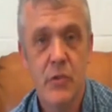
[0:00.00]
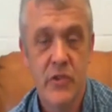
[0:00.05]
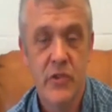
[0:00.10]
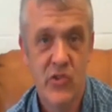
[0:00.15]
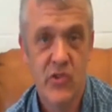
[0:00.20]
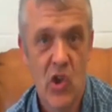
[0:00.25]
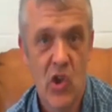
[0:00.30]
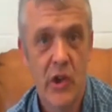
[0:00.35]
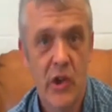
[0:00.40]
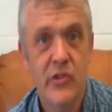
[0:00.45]

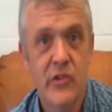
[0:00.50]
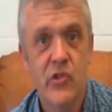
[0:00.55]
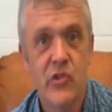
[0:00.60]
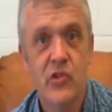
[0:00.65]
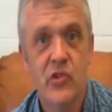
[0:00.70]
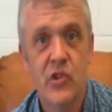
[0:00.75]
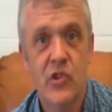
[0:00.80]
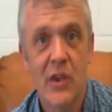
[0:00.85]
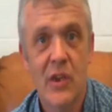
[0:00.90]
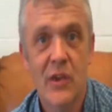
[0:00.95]
because science
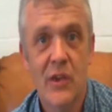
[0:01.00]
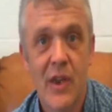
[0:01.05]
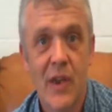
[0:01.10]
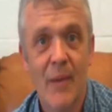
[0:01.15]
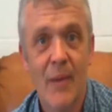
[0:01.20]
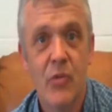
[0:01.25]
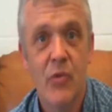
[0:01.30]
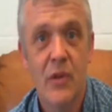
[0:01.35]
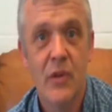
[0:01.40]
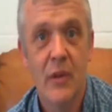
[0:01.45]
is an
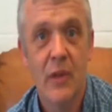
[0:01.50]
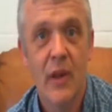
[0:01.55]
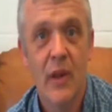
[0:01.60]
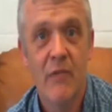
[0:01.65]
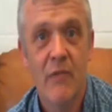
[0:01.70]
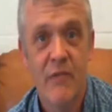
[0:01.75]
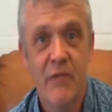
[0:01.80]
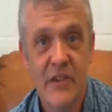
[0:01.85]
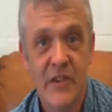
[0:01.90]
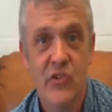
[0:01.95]
in-depth
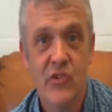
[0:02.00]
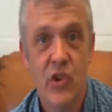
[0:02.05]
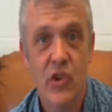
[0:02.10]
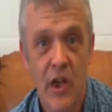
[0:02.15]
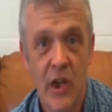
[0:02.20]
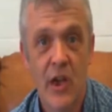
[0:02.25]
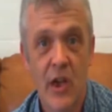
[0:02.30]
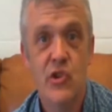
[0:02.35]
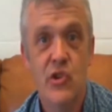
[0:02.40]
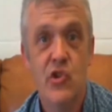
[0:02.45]

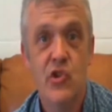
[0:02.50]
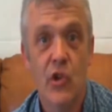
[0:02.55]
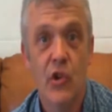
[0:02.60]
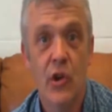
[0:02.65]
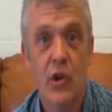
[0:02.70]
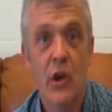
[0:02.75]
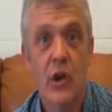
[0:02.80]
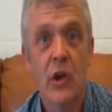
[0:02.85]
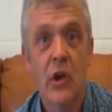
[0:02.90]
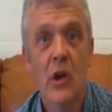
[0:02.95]

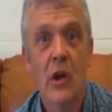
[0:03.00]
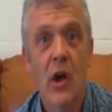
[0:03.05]
investigation